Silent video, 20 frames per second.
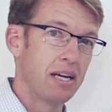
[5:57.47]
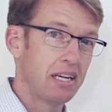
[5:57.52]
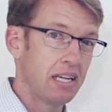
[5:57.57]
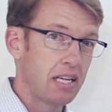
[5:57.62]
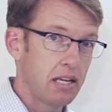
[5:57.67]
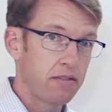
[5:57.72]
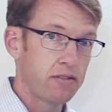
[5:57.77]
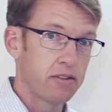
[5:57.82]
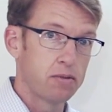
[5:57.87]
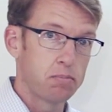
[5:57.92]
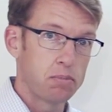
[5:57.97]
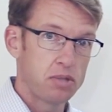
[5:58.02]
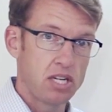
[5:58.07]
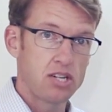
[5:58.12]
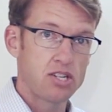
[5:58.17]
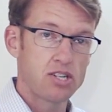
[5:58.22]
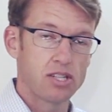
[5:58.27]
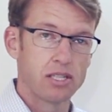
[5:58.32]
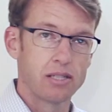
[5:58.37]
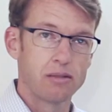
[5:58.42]
and even
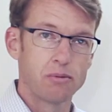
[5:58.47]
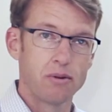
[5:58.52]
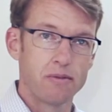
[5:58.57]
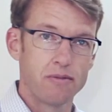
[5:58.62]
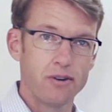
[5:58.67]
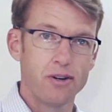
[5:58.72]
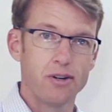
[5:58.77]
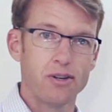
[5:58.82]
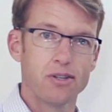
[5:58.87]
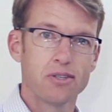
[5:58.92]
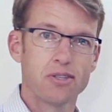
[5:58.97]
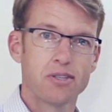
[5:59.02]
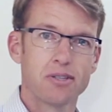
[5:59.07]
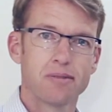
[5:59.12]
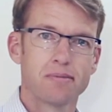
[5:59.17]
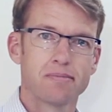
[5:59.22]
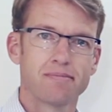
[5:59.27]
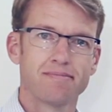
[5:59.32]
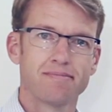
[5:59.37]
potentially reverse?